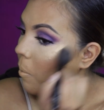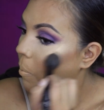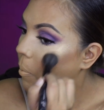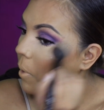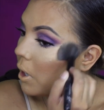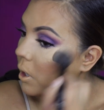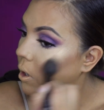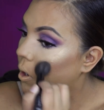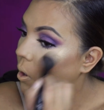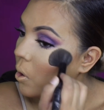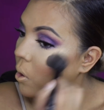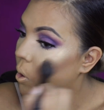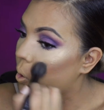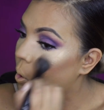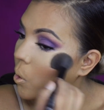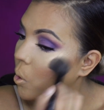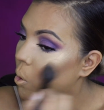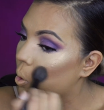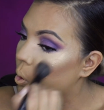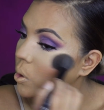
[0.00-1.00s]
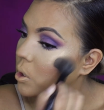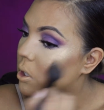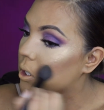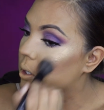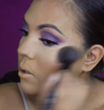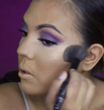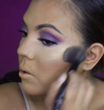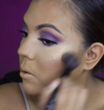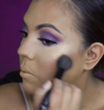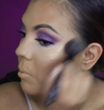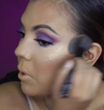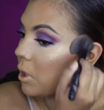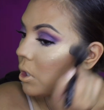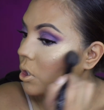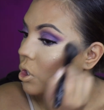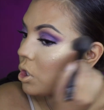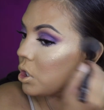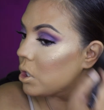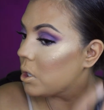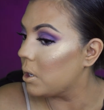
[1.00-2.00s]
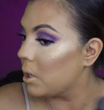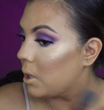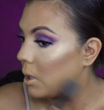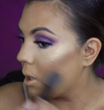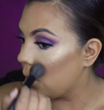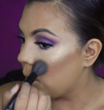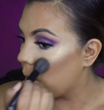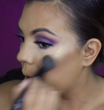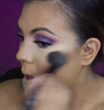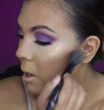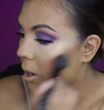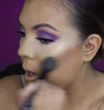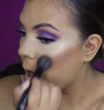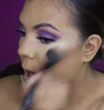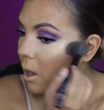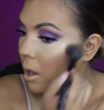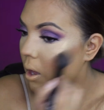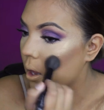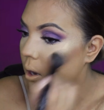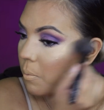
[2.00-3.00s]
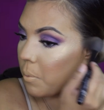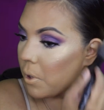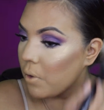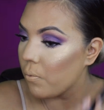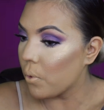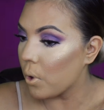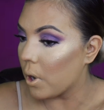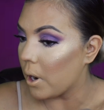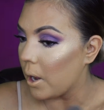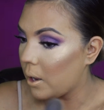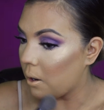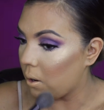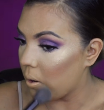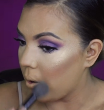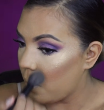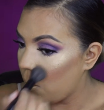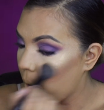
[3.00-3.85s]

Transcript: my nose, my chin, and my forehead,